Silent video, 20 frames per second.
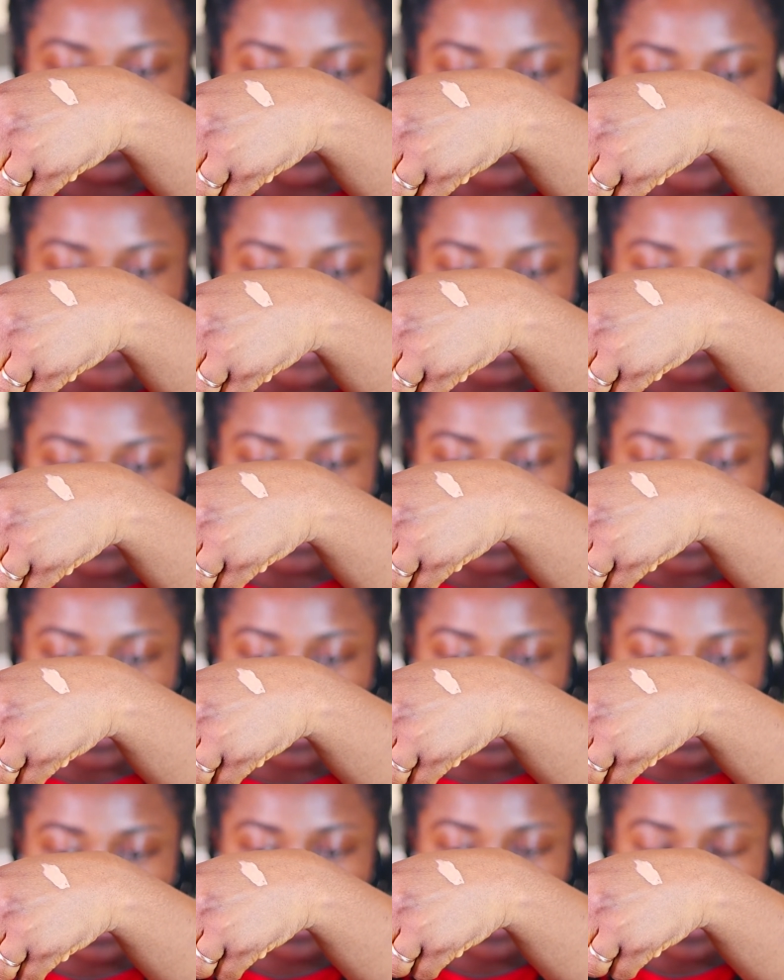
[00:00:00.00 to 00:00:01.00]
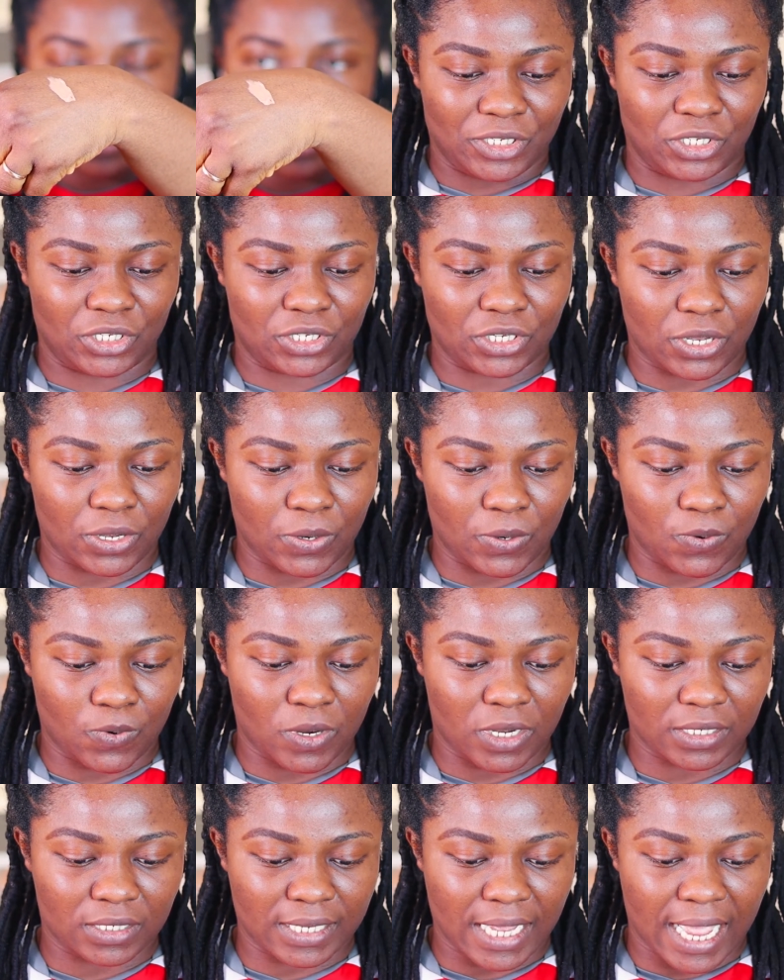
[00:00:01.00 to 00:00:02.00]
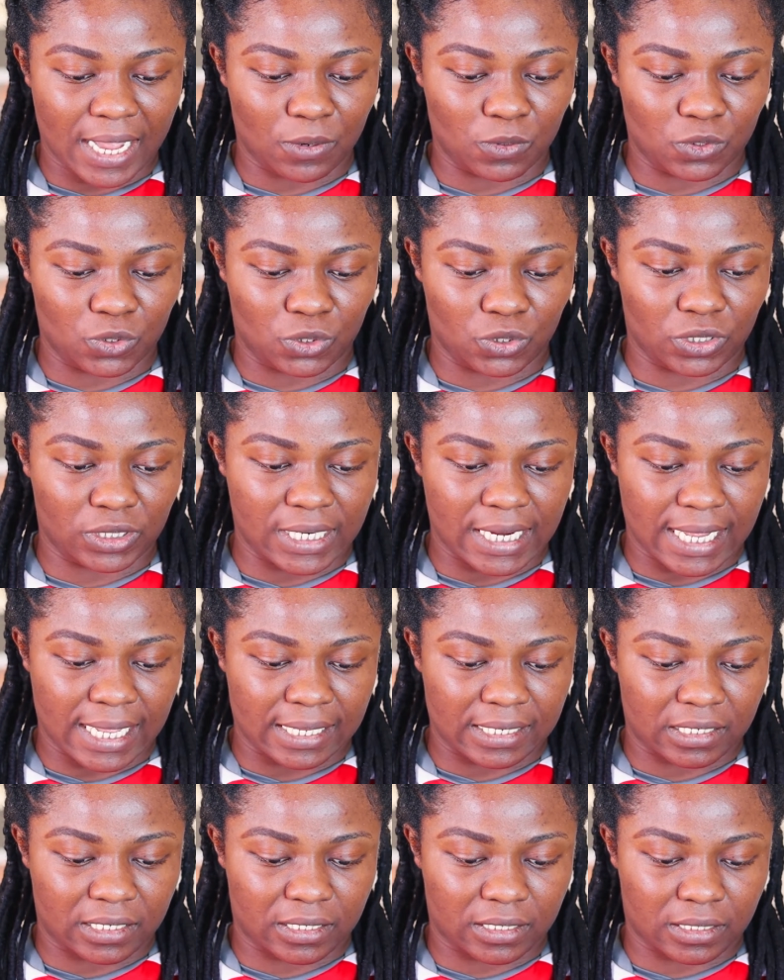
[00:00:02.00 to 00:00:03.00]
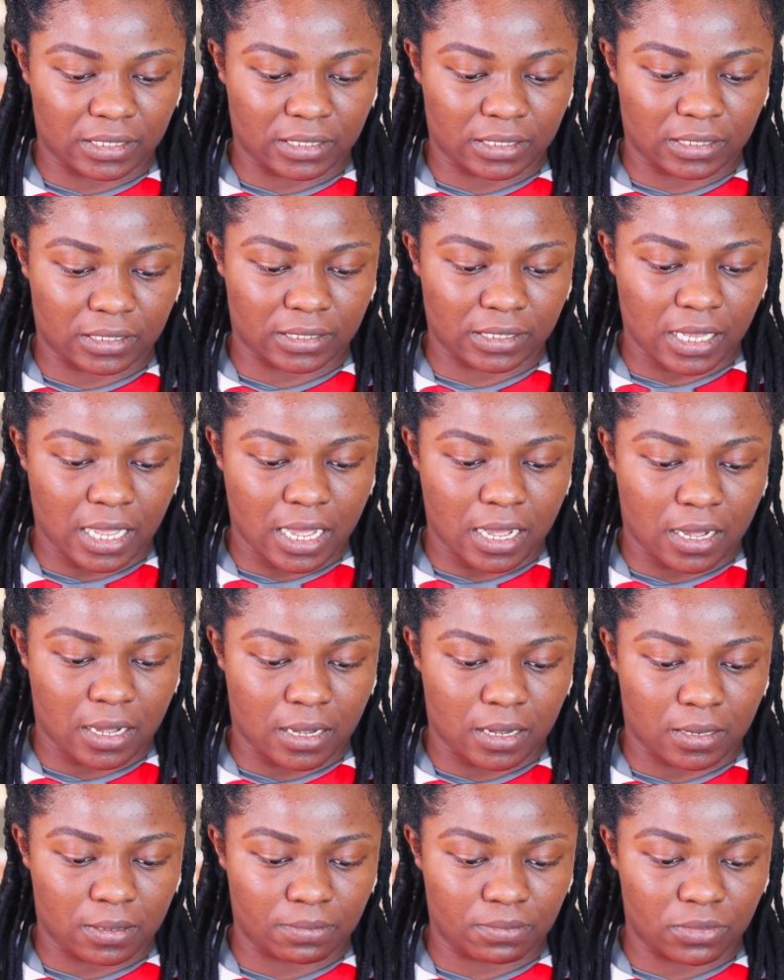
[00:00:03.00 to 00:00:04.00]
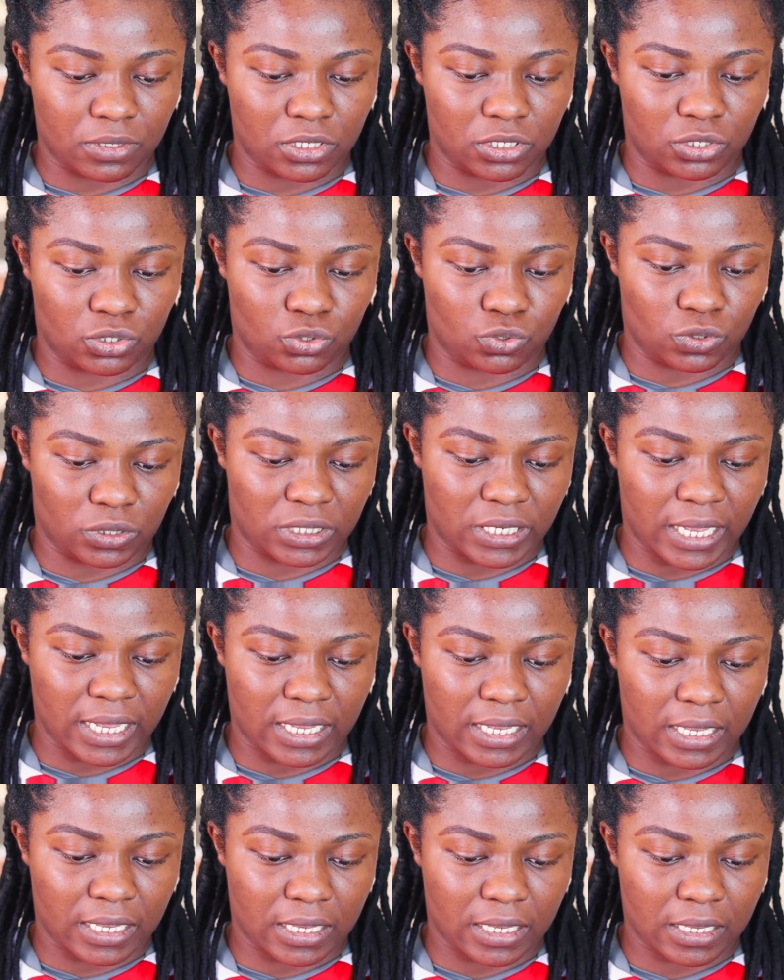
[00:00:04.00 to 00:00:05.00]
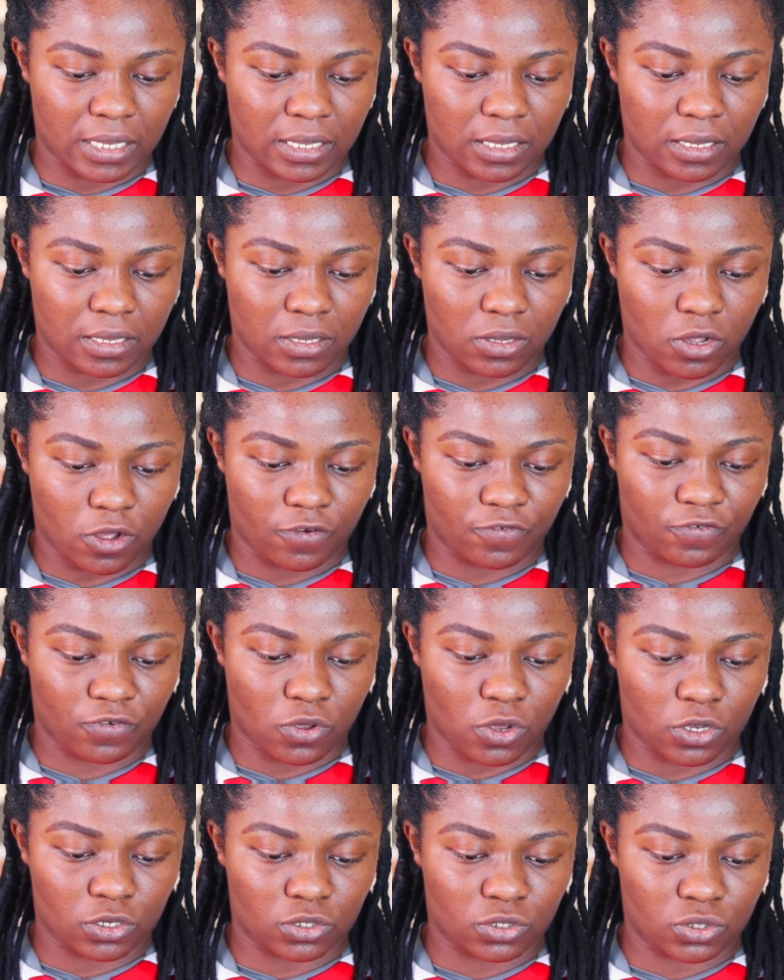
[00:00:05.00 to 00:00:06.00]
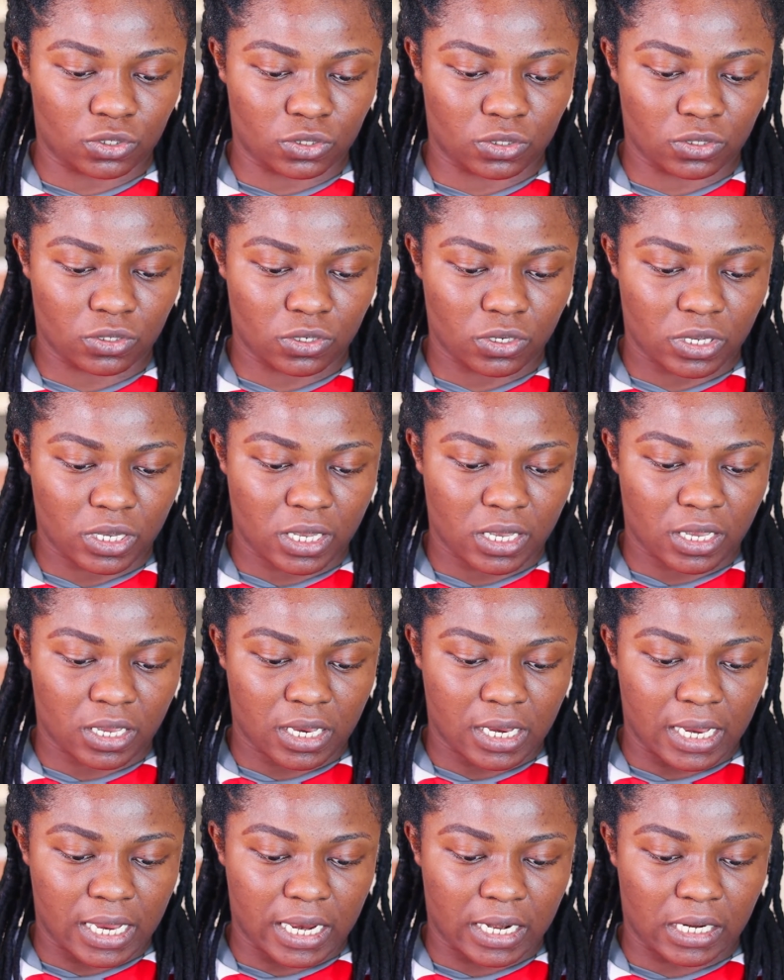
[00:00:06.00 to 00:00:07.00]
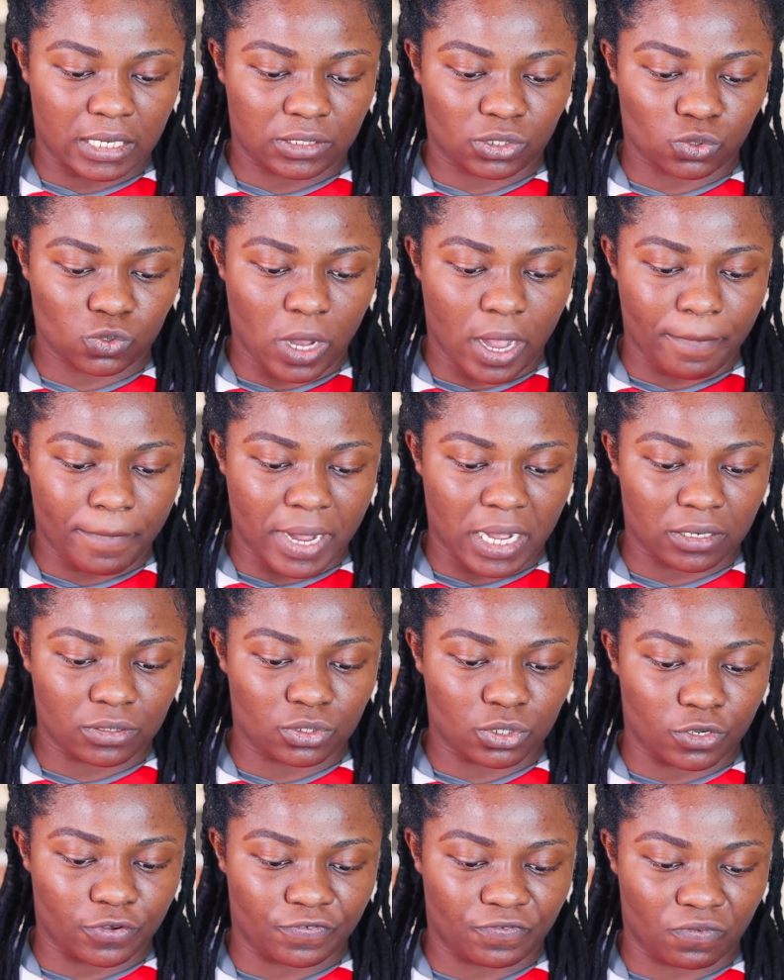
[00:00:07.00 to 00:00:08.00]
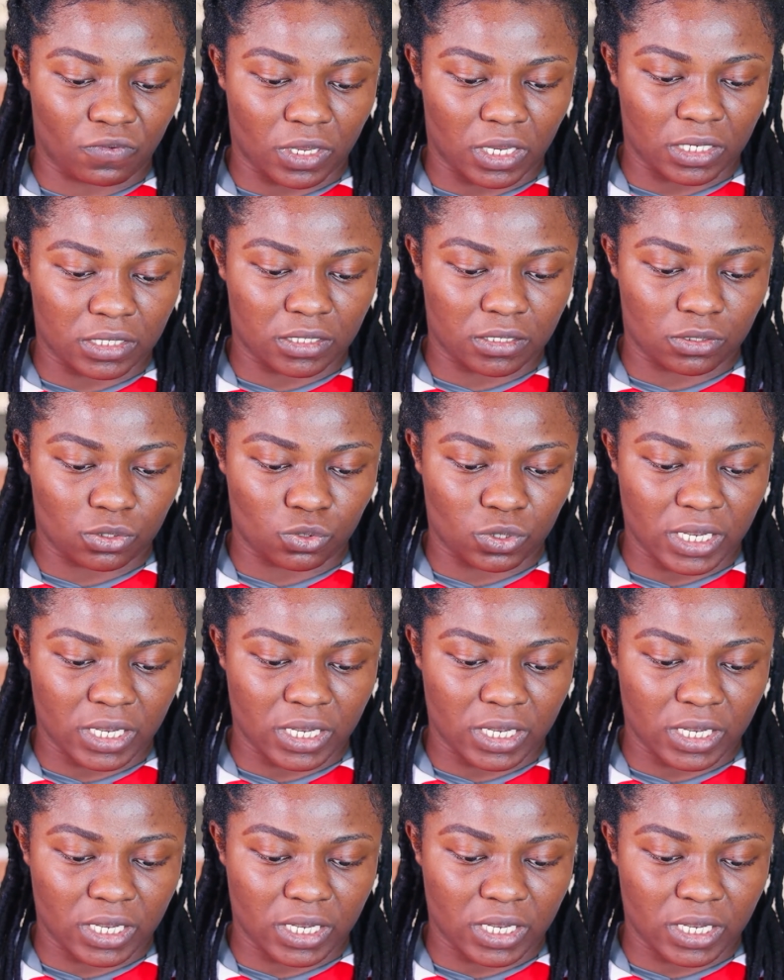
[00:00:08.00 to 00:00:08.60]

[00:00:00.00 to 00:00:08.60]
right here. So what I will do next is to take, of course, a little amount of it.